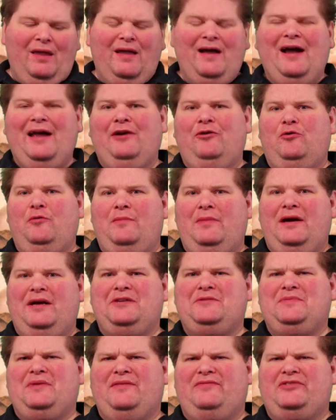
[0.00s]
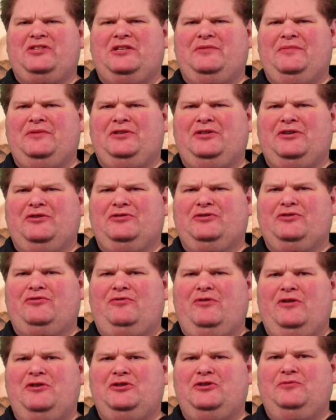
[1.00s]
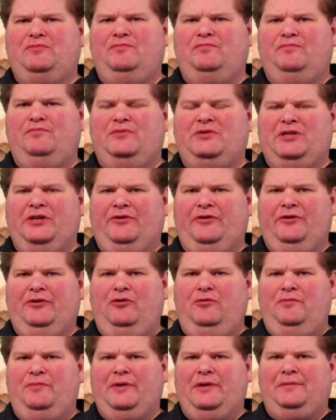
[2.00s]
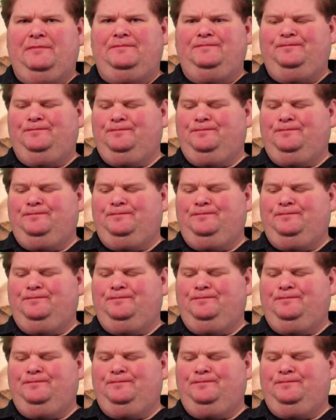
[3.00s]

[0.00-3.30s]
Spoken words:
Kind of reminds me of Cinnamon Toast Crunch cereal, but